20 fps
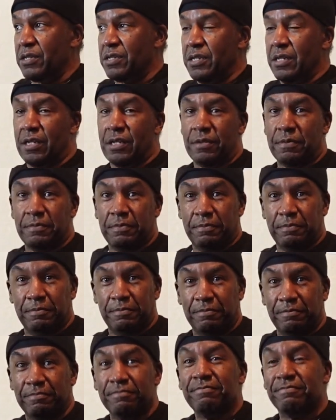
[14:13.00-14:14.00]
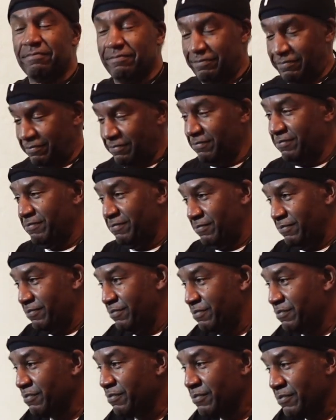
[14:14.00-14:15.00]
love Casey and the Sunshine Band.
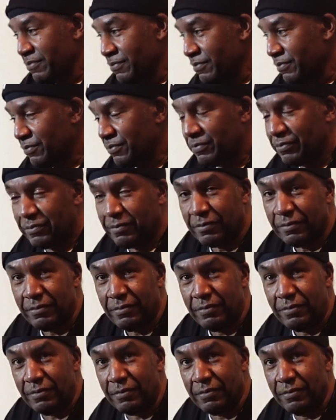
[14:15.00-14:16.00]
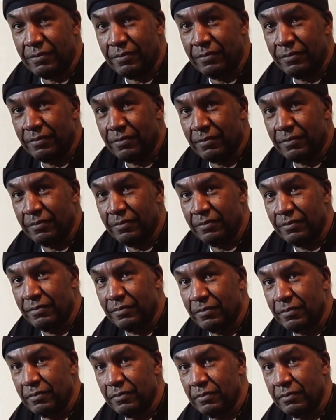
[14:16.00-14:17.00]
It's fun, like
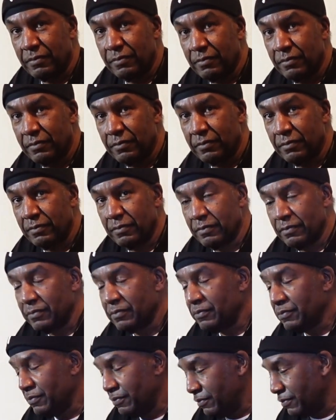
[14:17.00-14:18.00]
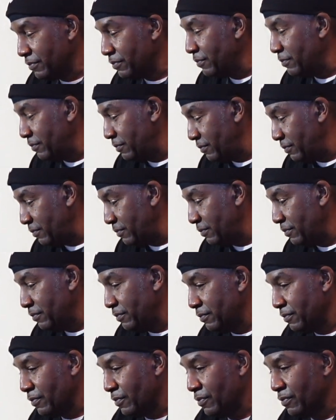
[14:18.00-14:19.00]
keep it coming.
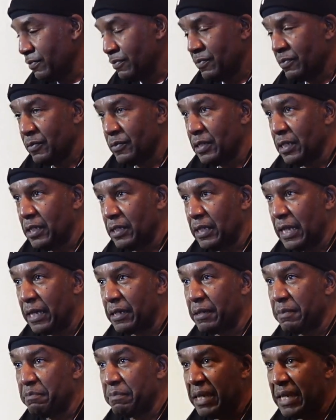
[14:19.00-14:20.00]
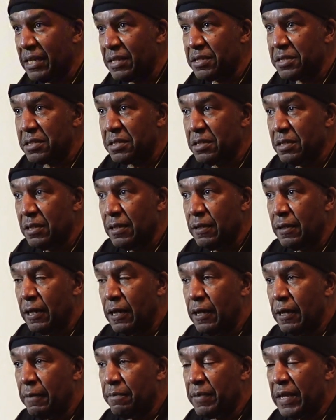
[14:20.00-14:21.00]
Yeah. A lot of beats.
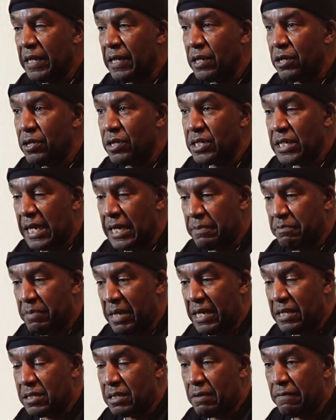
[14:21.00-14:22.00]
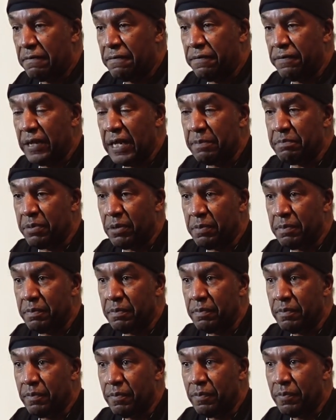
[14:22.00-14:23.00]
And then you take beats, flip them,
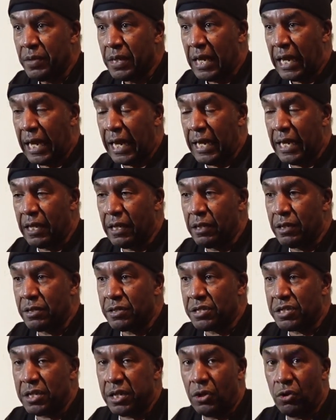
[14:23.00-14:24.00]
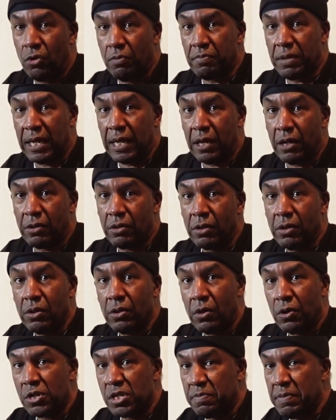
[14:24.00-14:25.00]
and slow them down
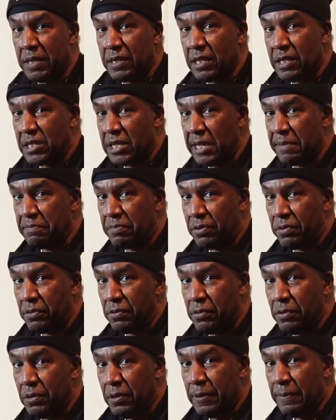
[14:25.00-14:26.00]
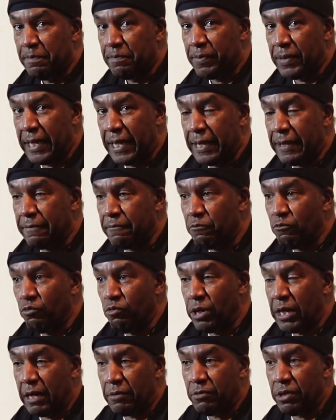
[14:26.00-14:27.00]
or speed the tempo. Like
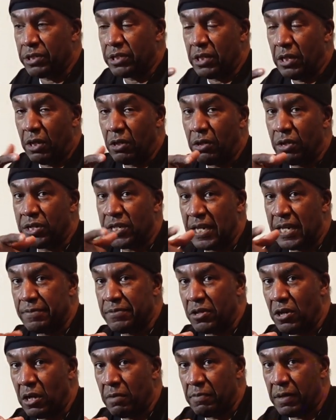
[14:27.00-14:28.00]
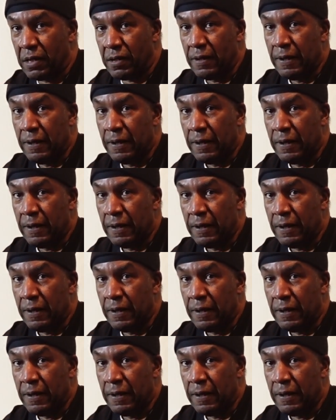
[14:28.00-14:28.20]
when I went to Uncle Jam's Army,